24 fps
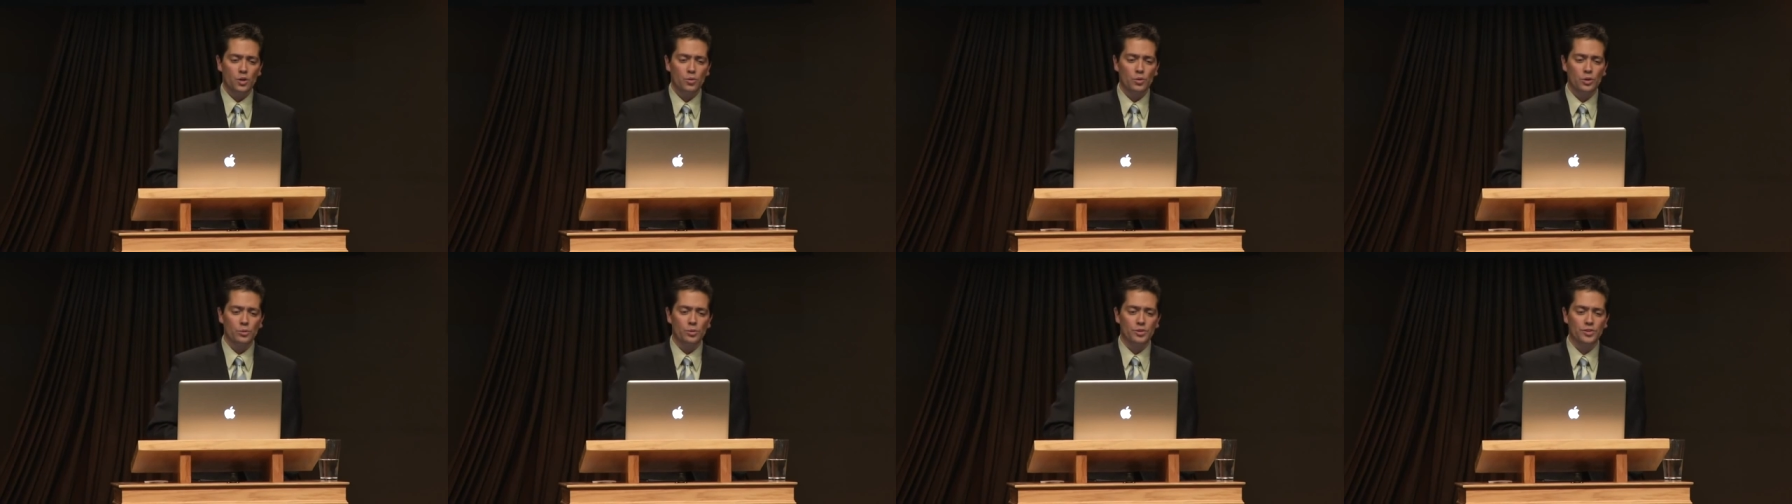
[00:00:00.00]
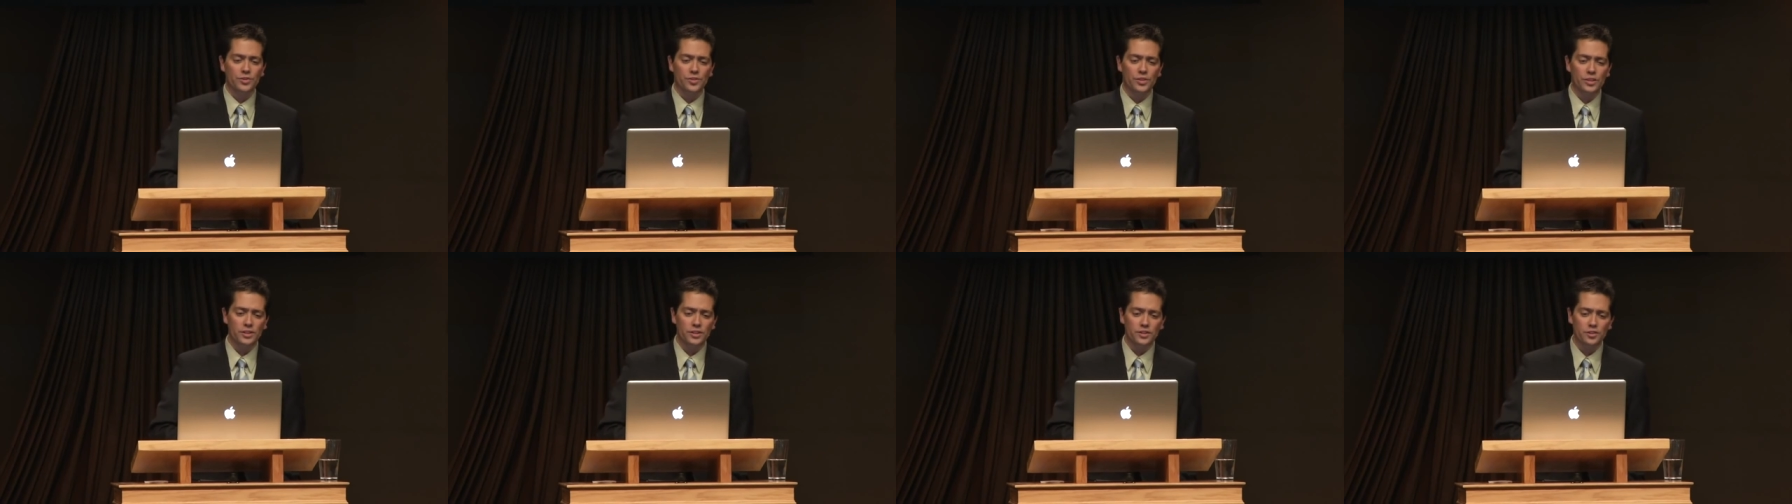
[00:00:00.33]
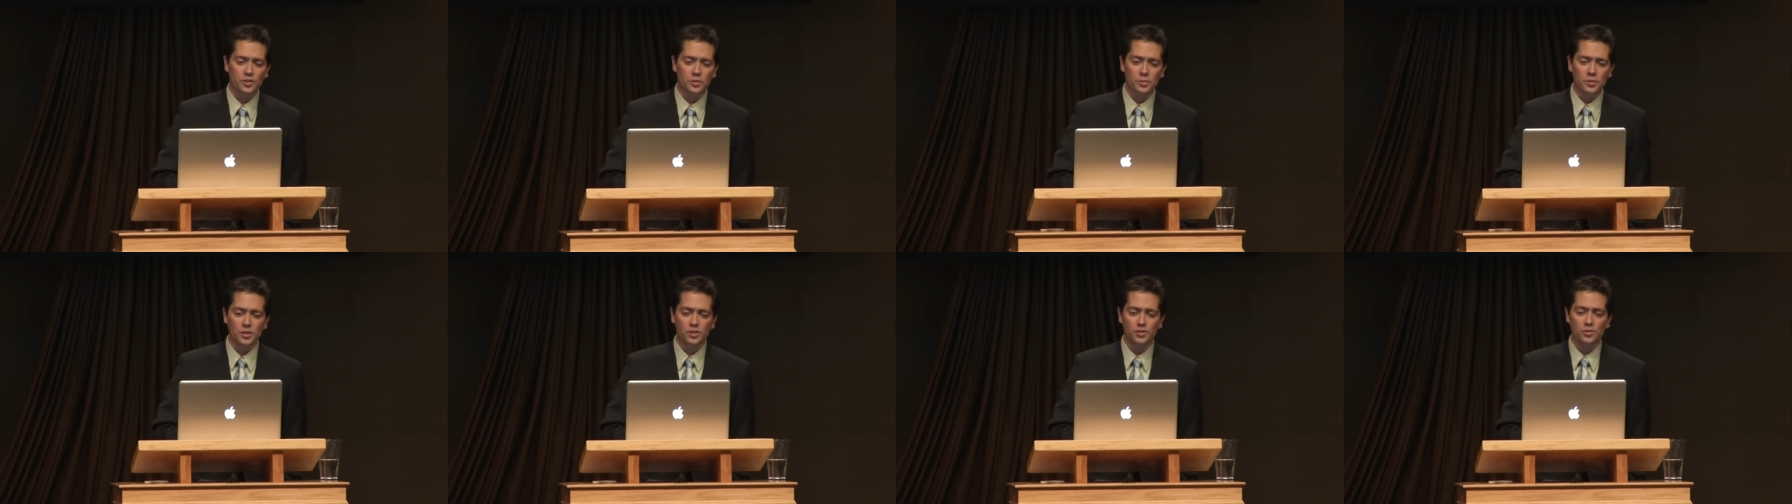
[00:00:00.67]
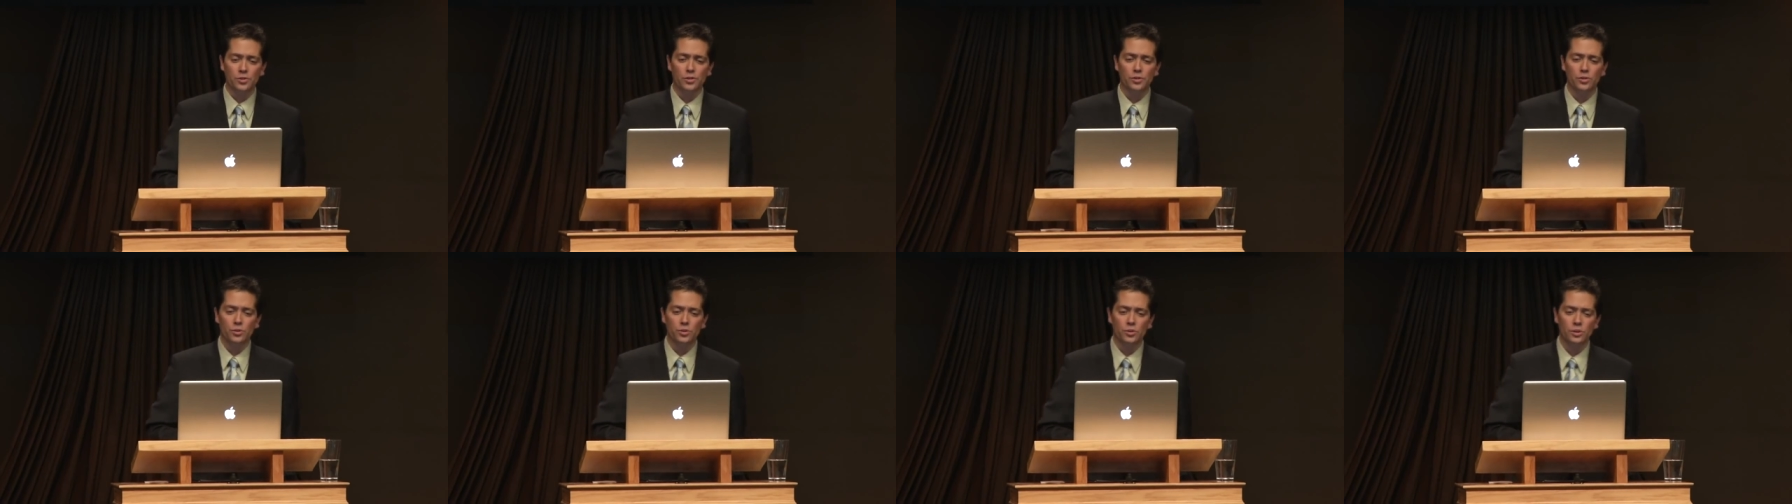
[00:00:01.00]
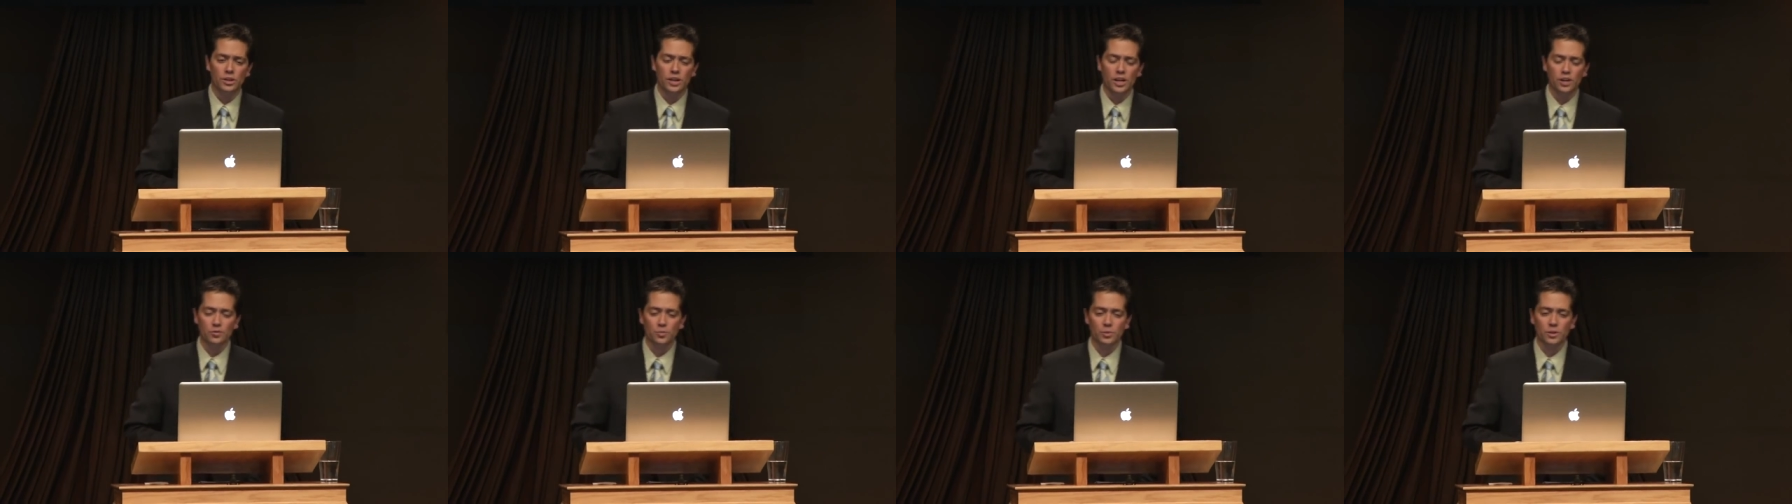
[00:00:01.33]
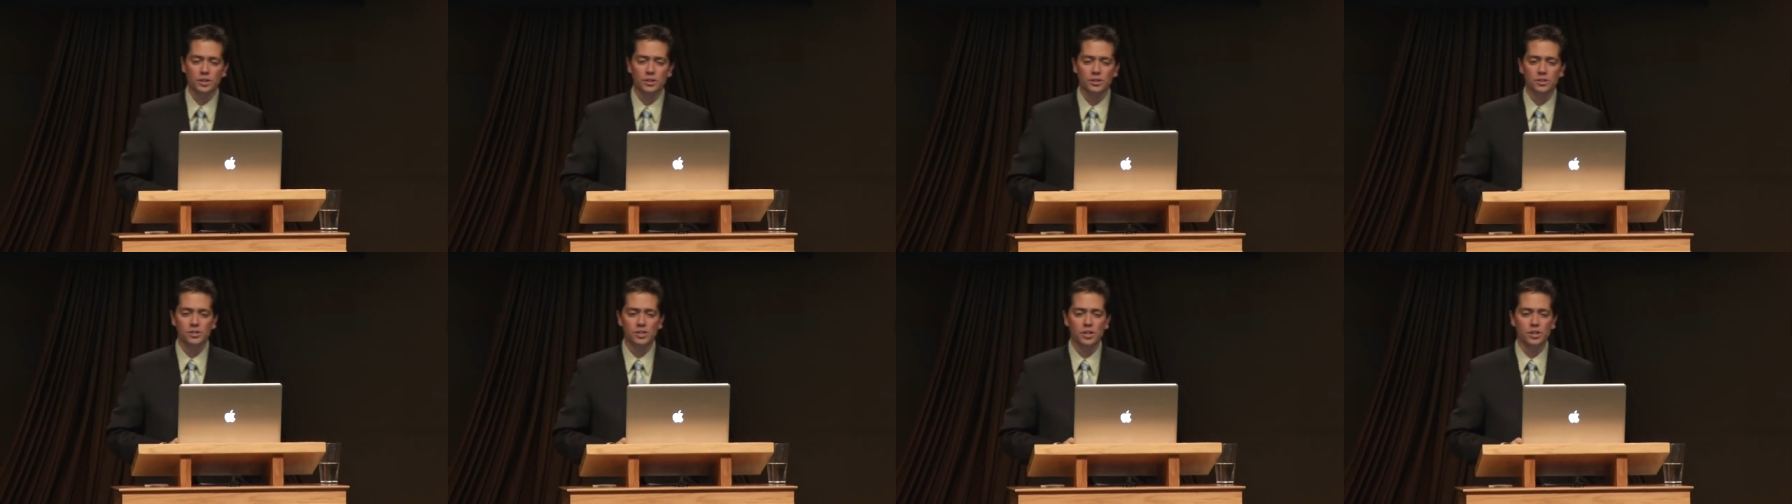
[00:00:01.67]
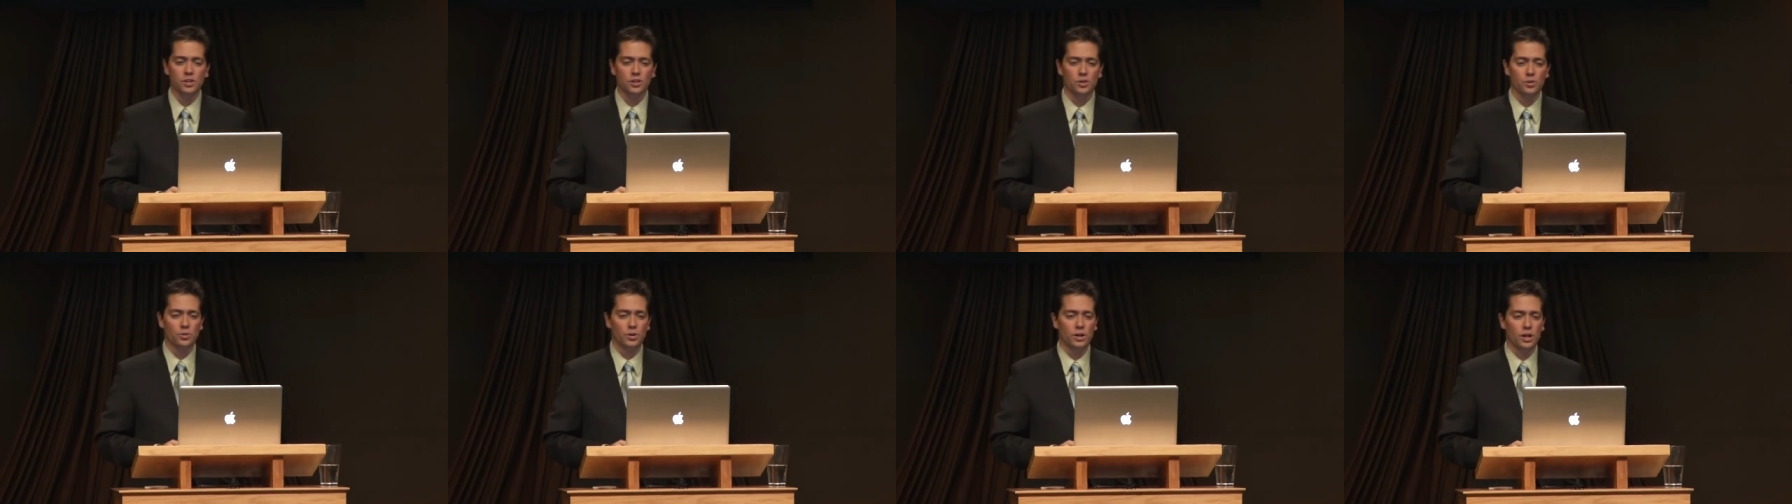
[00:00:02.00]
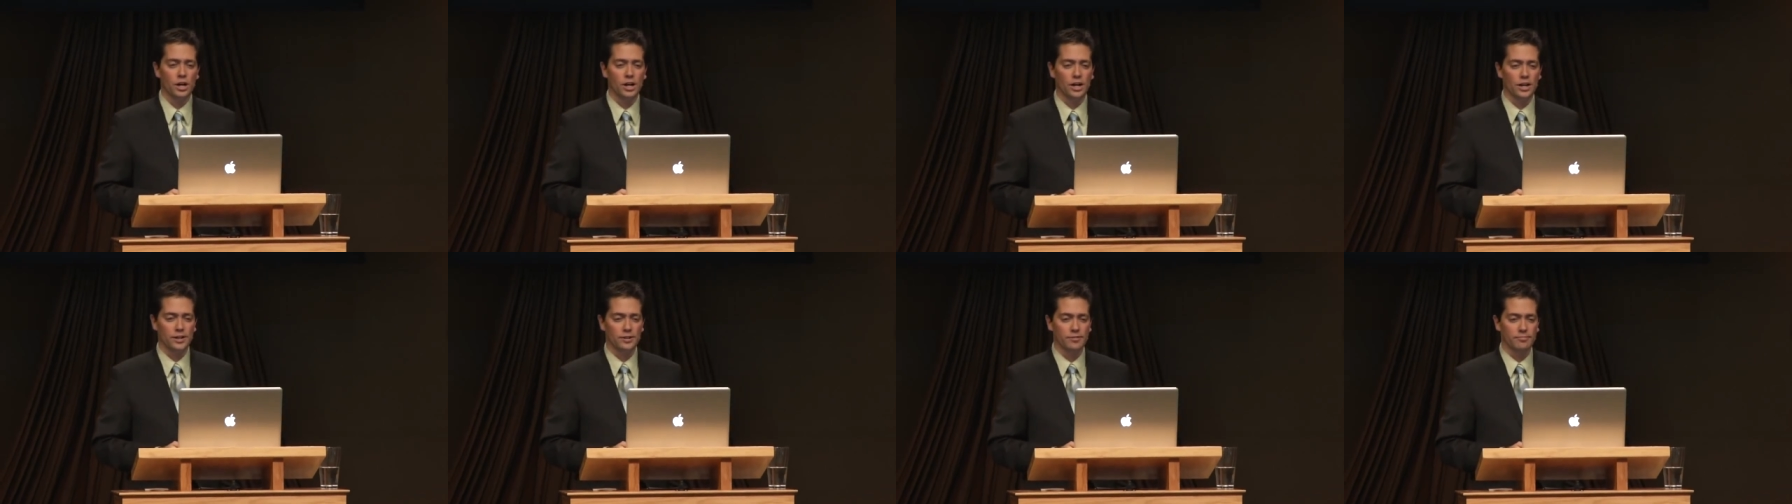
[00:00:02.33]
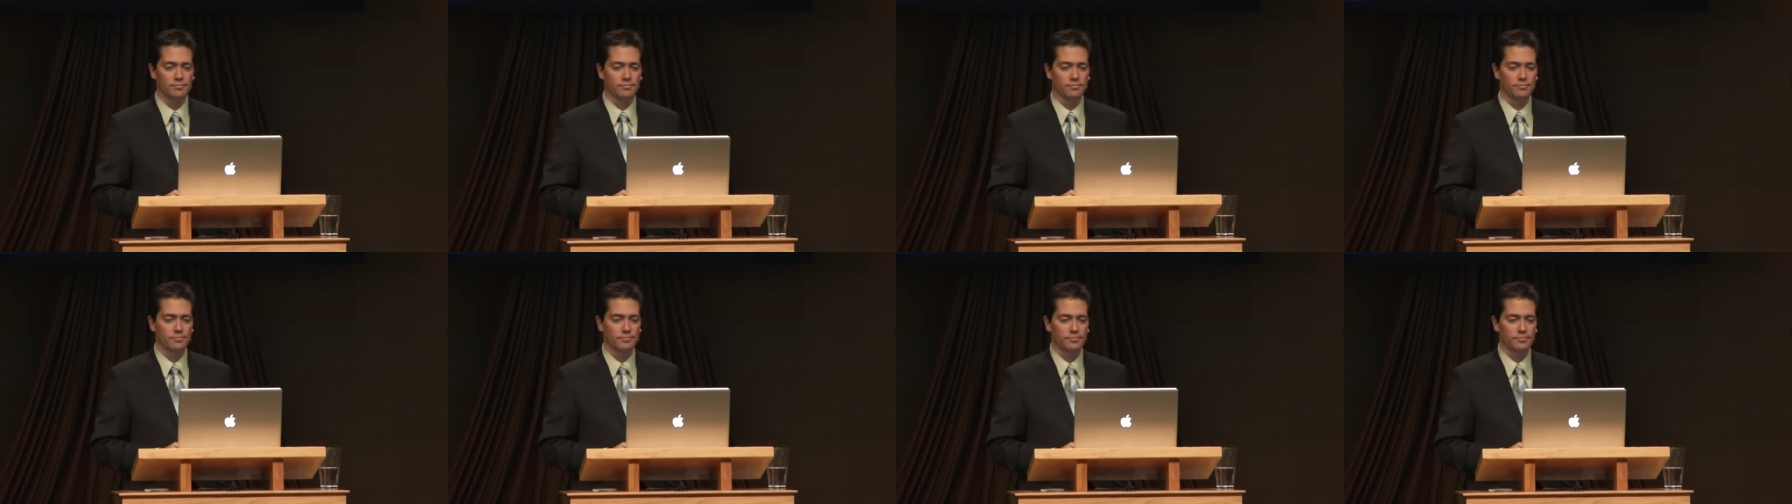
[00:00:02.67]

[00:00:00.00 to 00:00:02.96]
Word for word: we will see this to be true as we continue on.